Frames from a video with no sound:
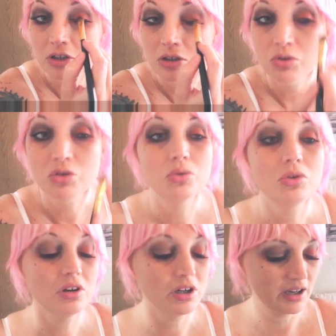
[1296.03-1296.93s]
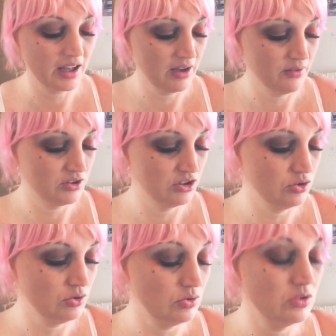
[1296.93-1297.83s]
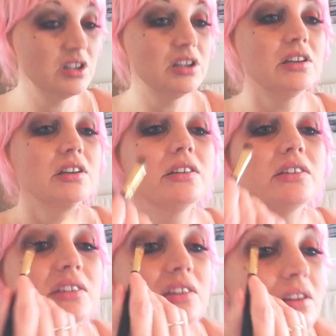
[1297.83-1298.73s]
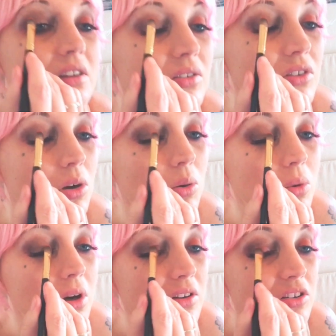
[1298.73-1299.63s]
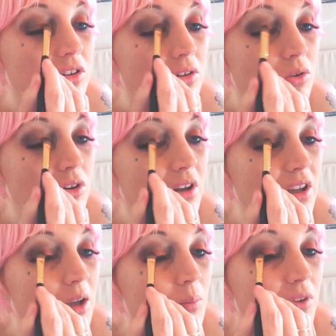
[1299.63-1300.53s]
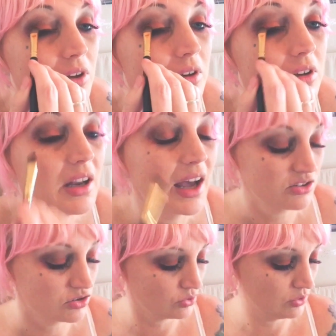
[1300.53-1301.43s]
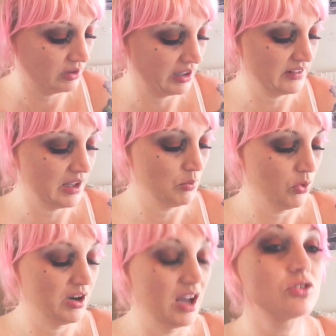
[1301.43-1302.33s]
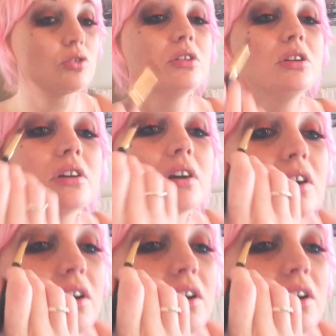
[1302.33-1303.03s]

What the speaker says: You do not have to do this. If you don't want to, you can keep the natural, like that more natural look.